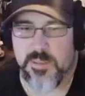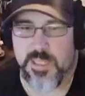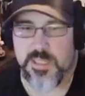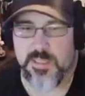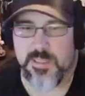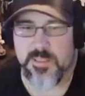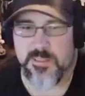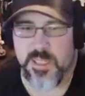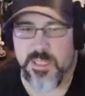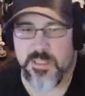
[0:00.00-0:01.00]
Right here.
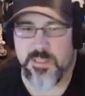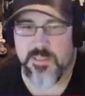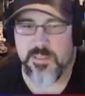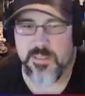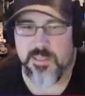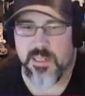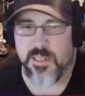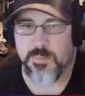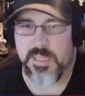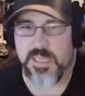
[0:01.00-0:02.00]
Right here. Oh
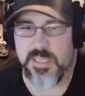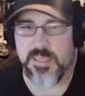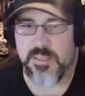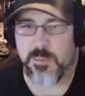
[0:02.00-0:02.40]
man.